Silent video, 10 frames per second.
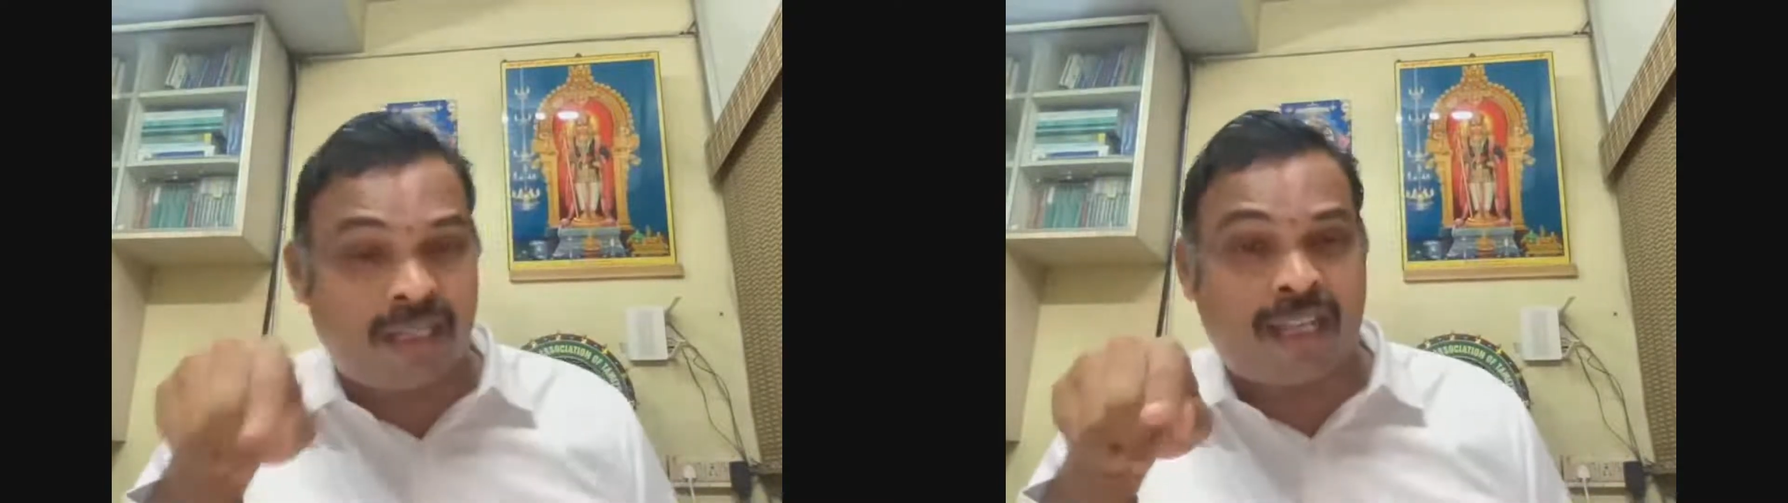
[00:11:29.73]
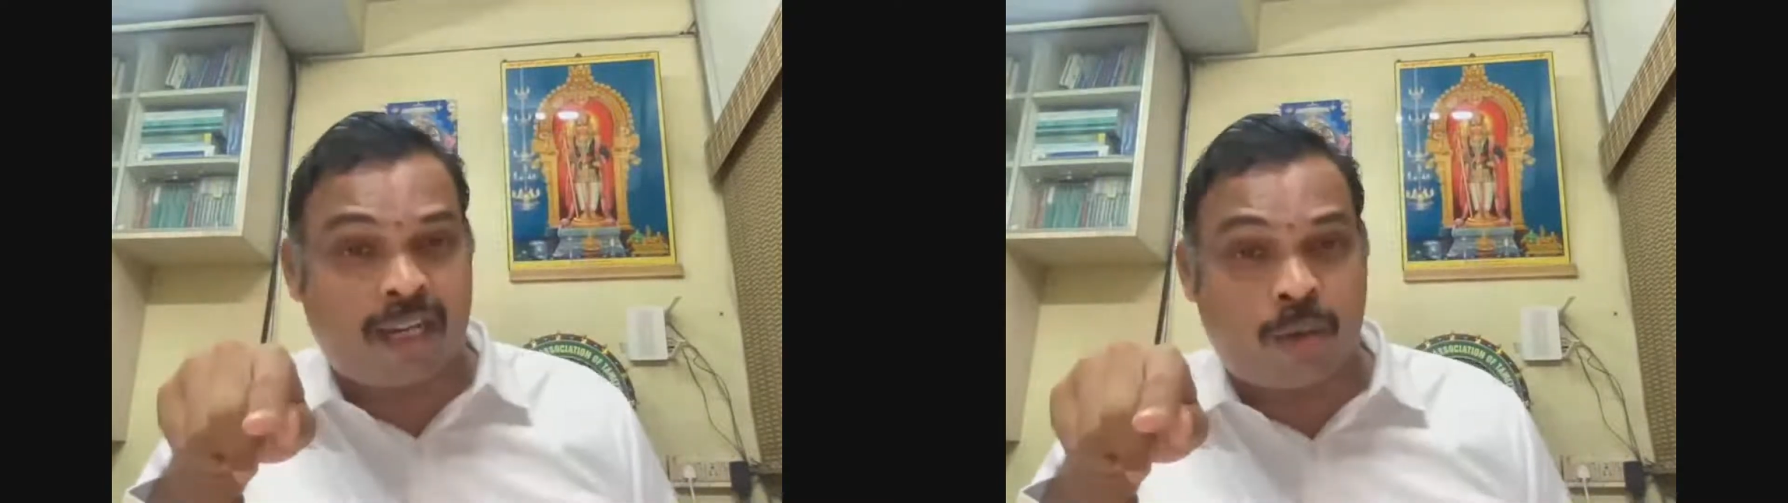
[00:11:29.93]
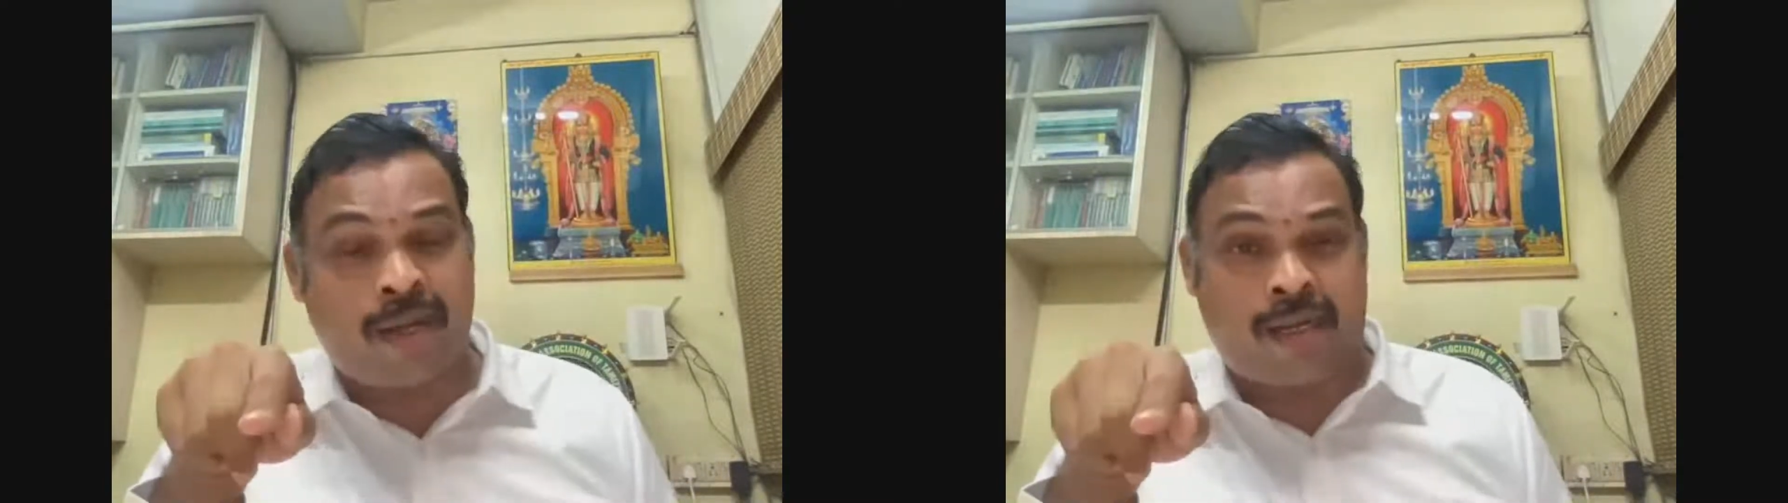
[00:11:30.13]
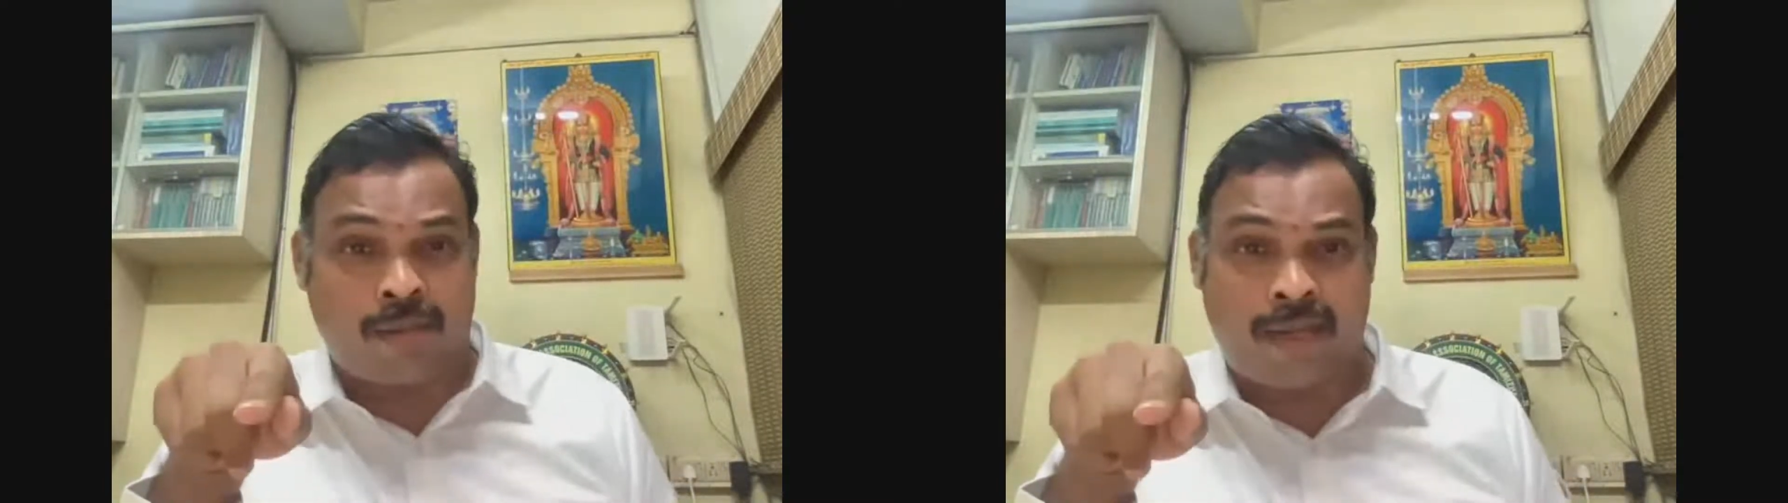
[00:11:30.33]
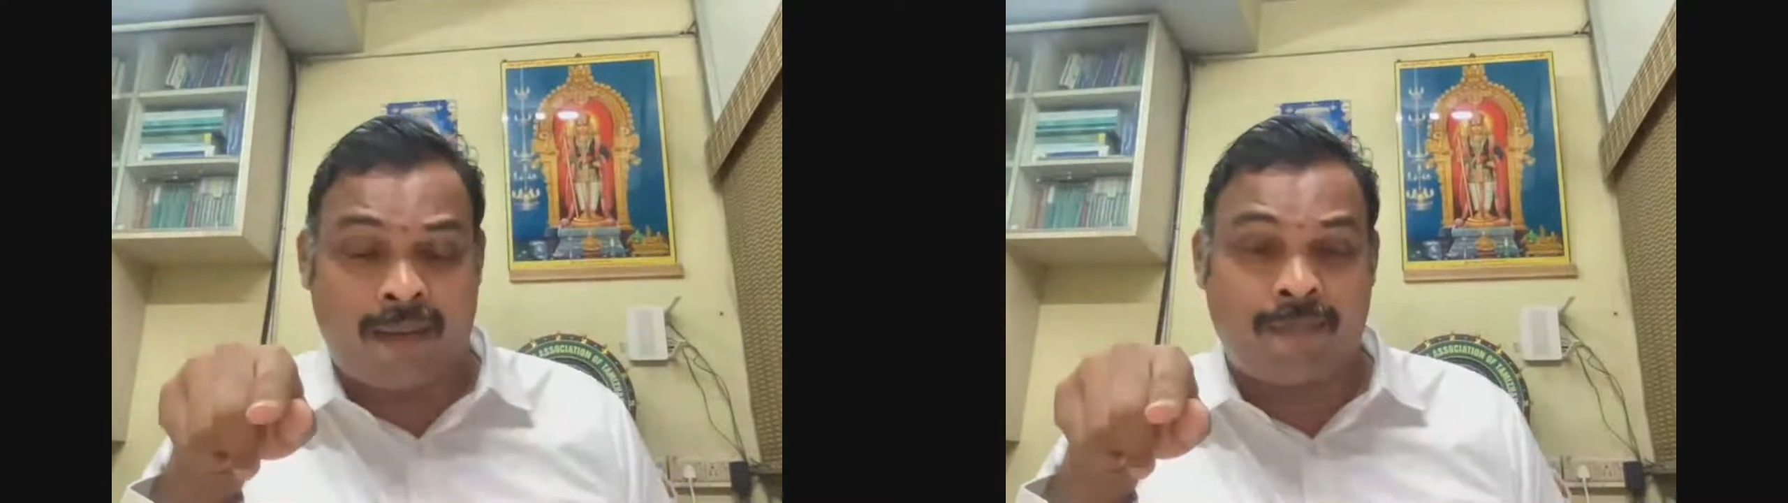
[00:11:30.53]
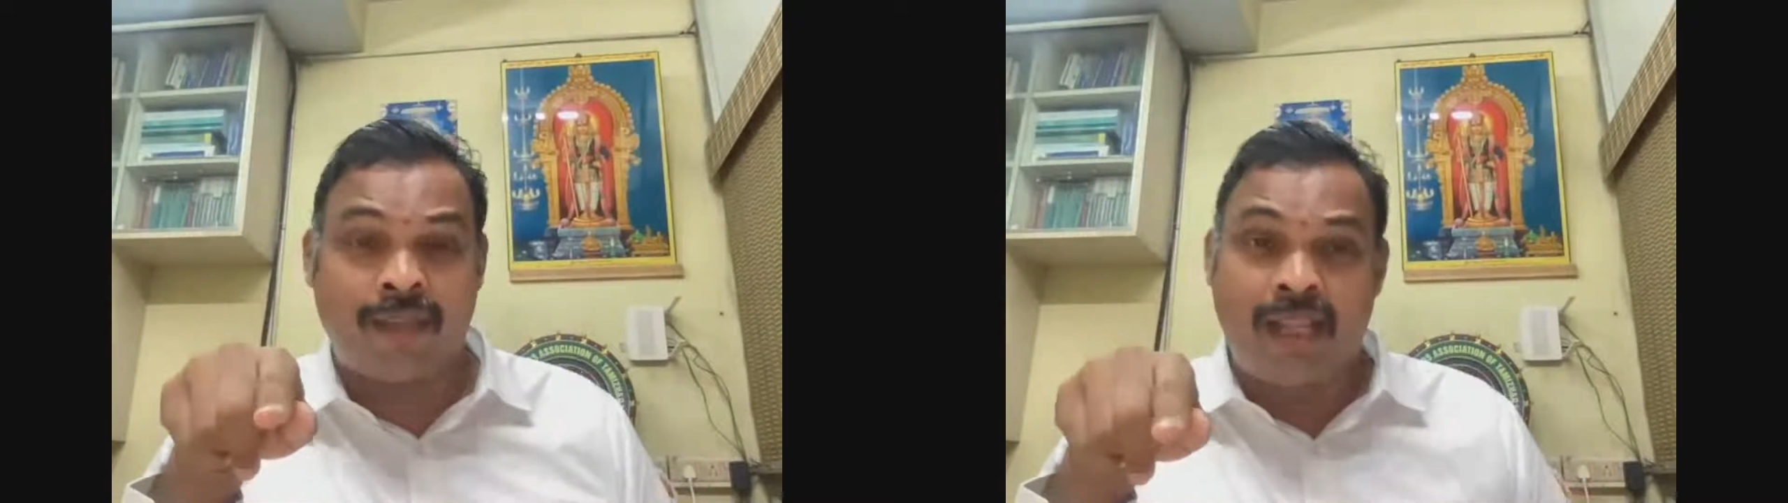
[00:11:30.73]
they are going to bring